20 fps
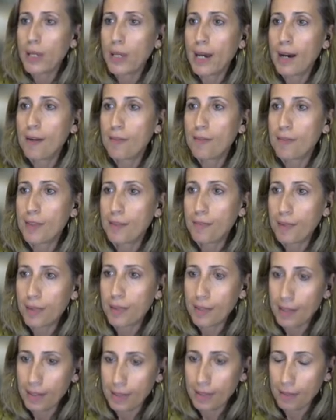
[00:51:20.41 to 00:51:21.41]
have
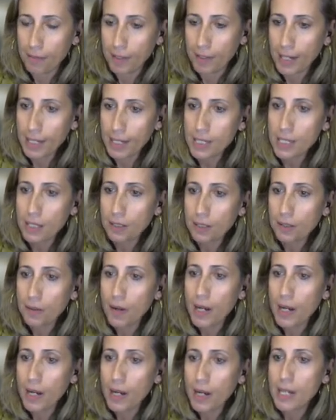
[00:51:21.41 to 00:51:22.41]
the financial
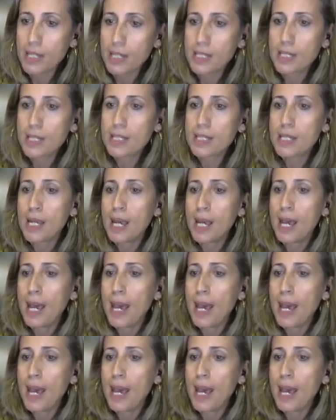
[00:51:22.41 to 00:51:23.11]
crisis,